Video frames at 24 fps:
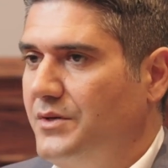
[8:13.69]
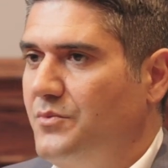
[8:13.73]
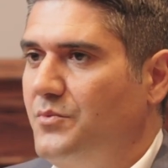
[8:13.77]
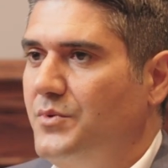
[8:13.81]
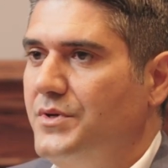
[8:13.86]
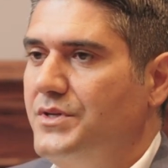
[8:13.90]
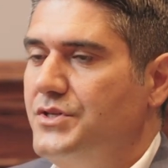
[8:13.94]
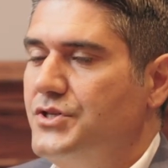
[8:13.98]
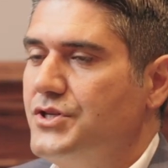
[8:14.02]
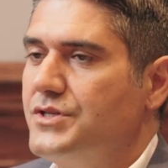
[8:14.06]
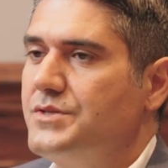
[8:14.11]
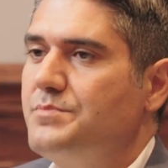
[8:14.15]

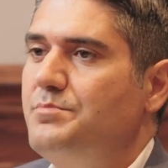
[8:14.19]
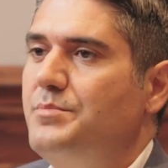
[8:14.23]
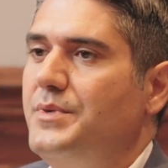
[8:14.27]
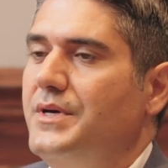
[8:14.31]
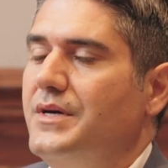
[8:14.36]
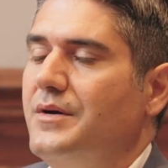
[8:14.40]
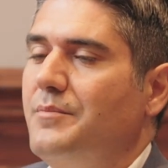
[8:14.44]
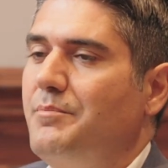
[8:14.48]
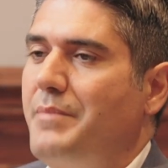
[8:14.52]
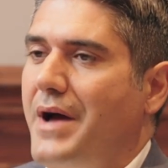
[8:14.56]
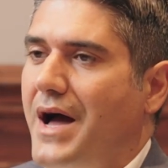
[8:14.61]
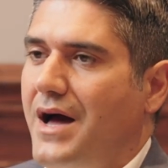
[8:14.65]
would just be
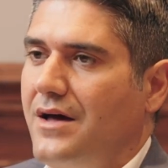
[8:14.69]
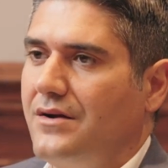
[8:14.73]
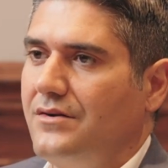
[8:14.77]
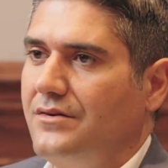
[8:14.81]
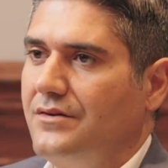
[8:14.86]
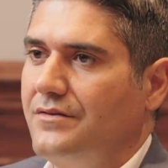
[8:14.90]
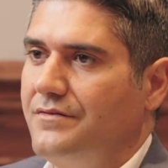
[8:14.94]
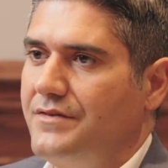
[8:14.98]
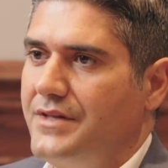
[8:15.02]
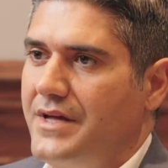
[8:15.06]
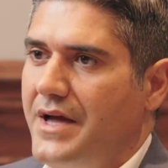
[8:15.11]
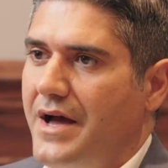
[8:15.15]
a battle
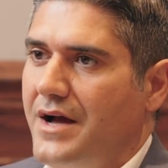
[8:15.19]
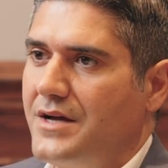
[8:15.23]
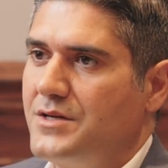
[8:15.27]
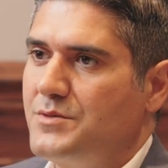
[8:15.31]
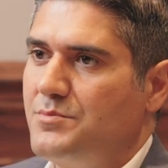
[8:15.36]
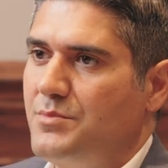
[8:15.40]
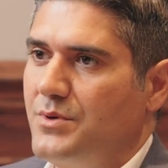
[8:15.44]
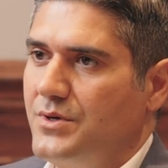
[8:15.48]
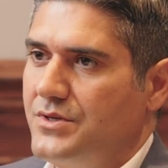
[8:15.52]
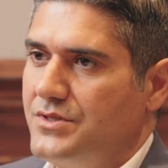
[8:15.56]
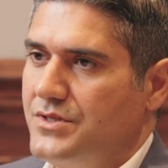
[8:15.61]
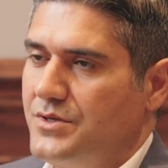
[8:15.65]
of the
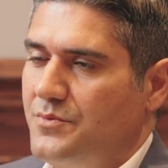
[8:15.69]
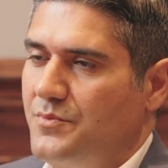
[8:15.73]
experts.